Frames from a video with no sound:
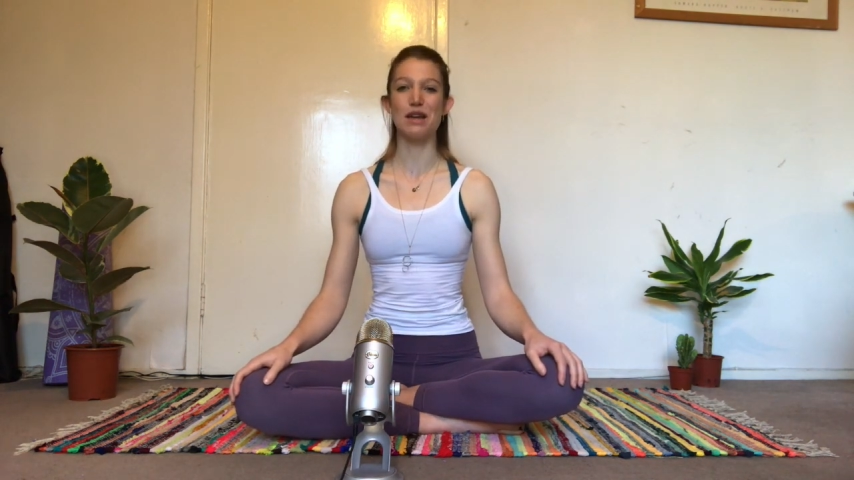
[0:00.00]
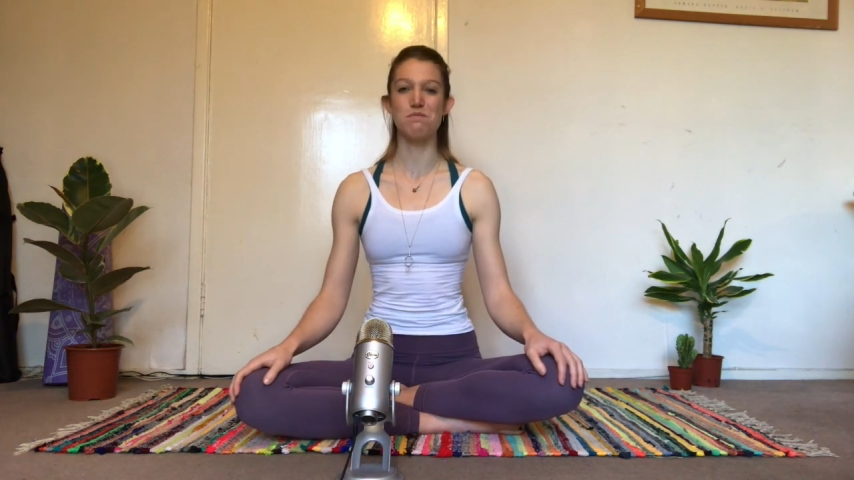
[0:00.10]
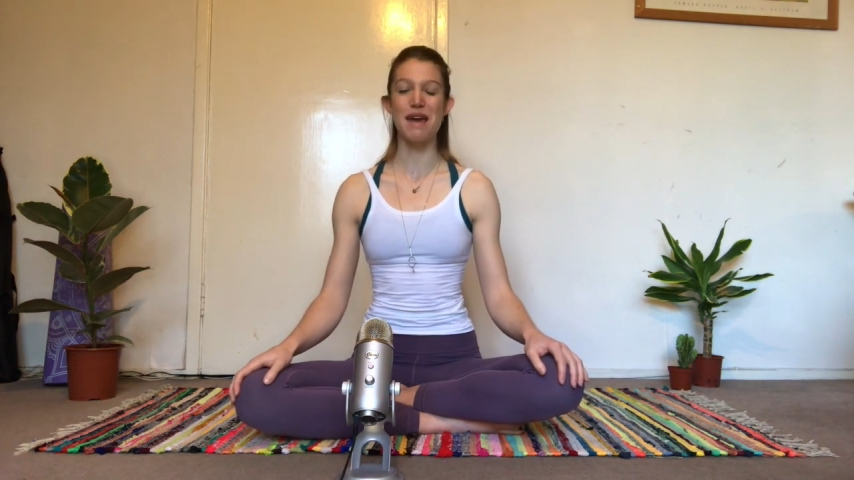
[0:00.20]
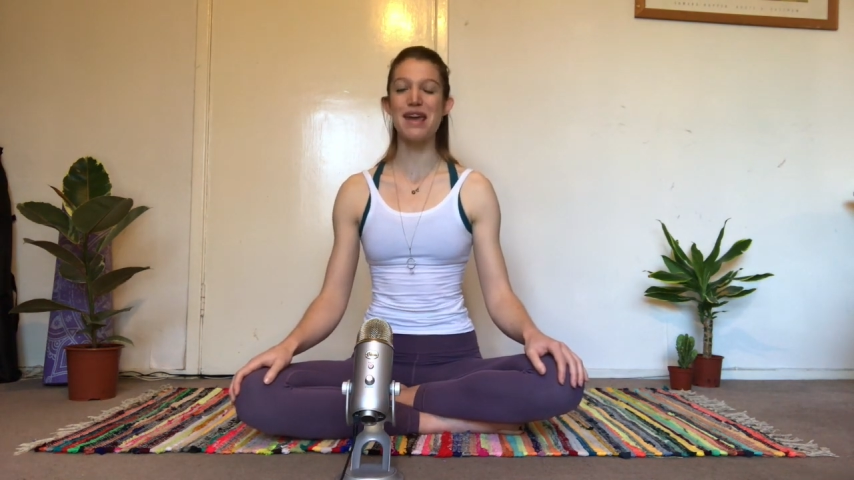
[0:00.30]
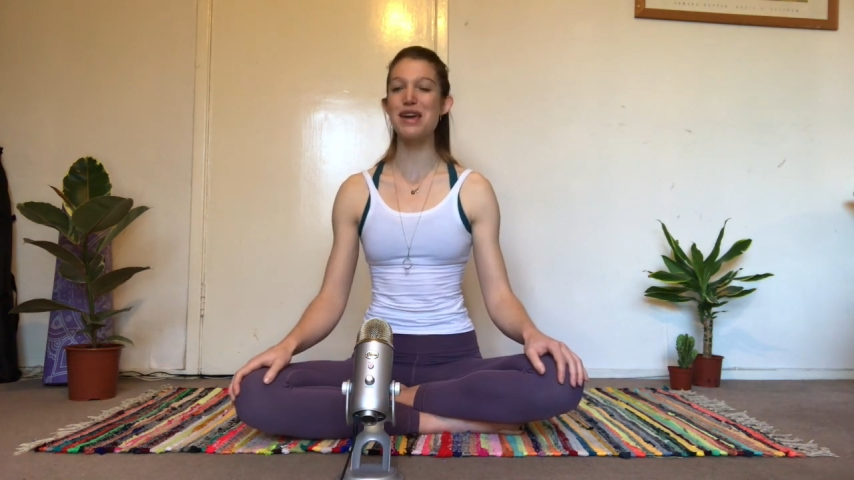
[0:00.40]

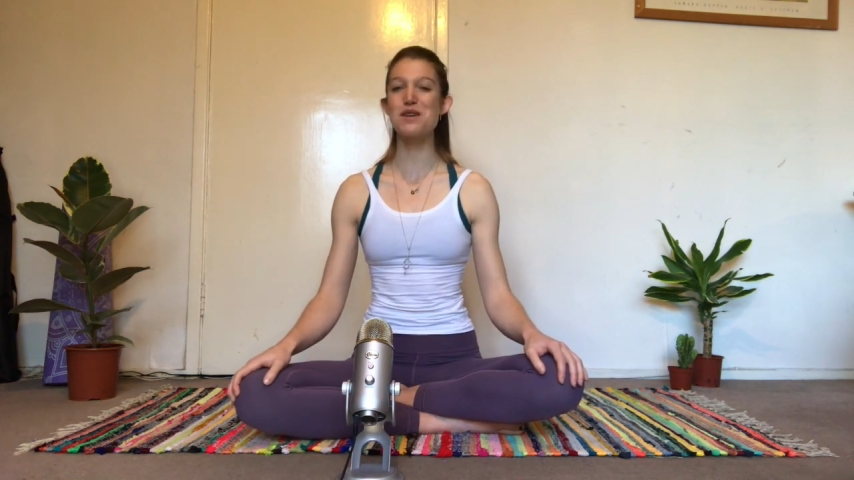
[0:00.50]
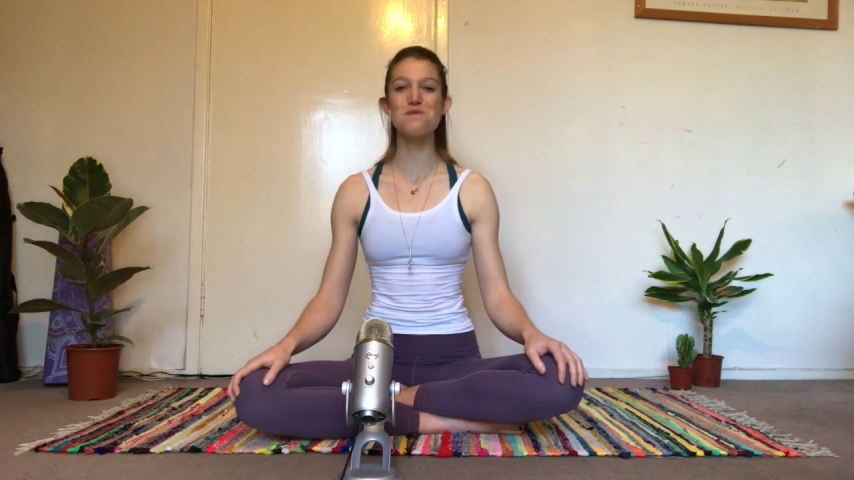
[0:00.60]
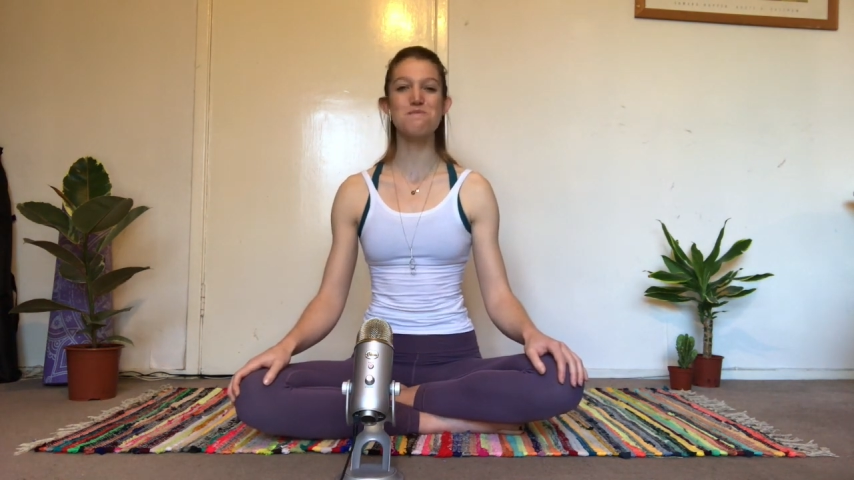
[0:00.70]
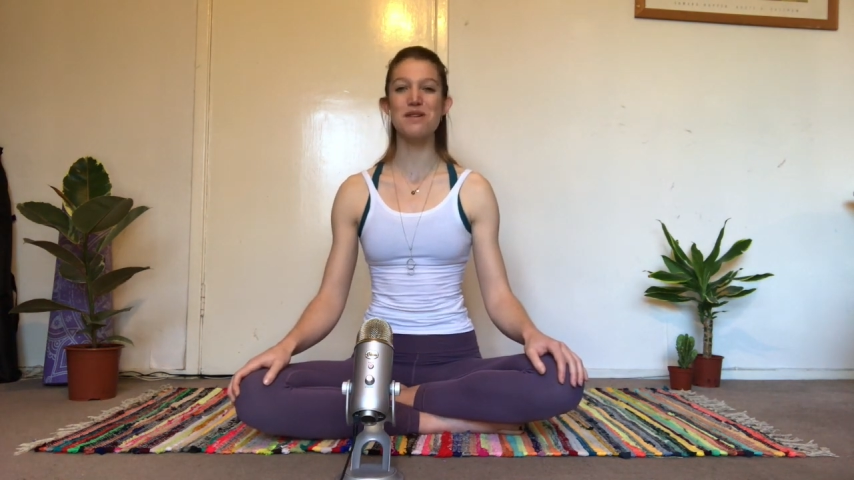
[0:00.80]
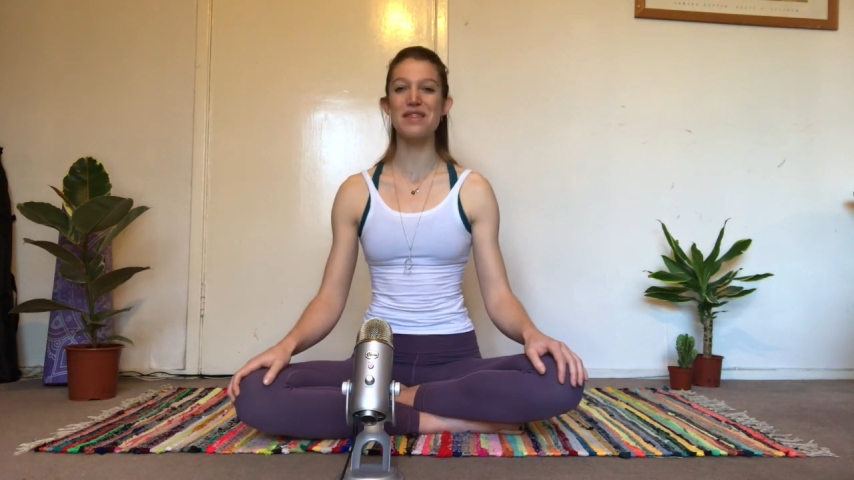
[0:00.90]
making your
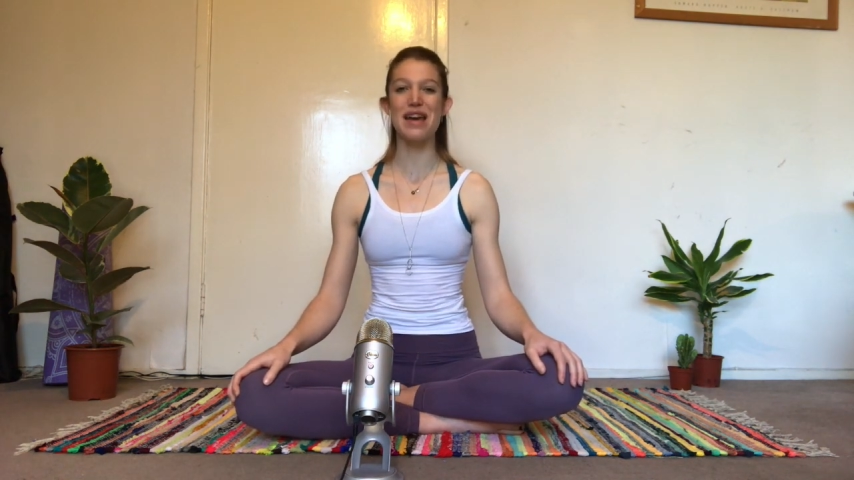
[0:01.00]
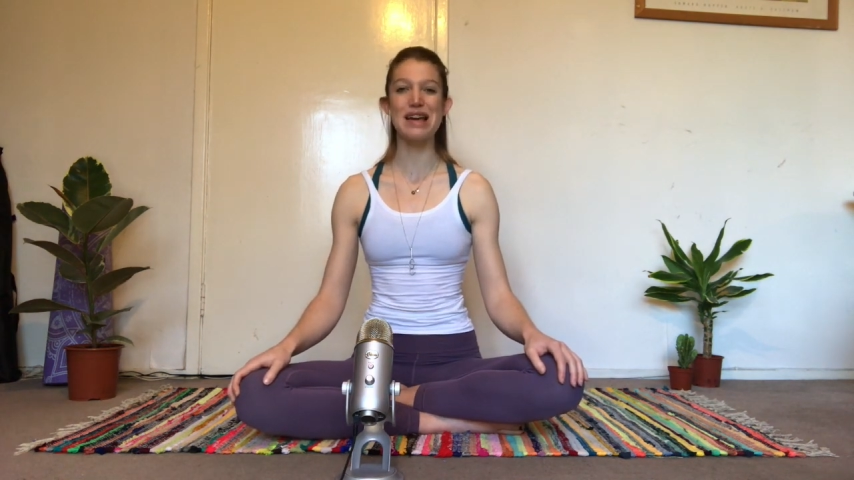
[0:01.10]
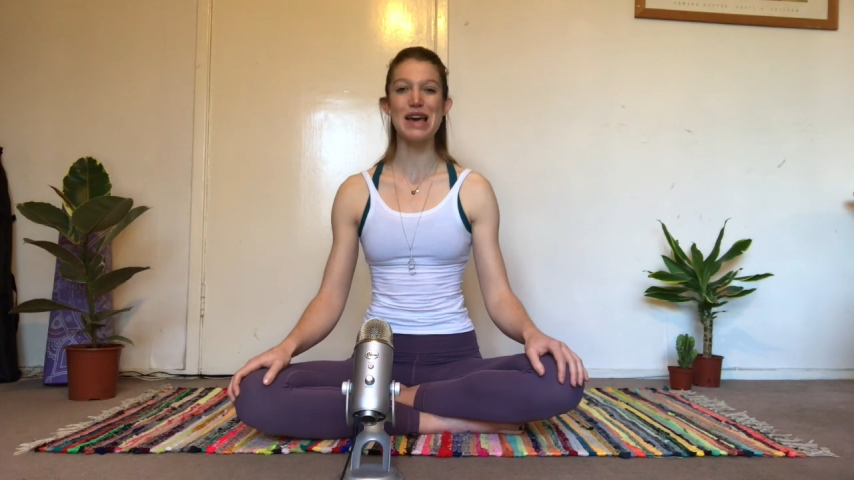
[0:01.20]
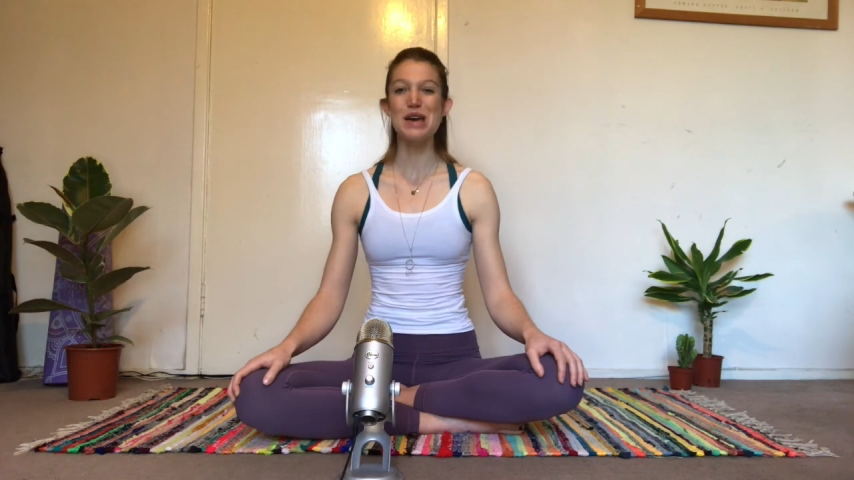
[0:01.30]
breathing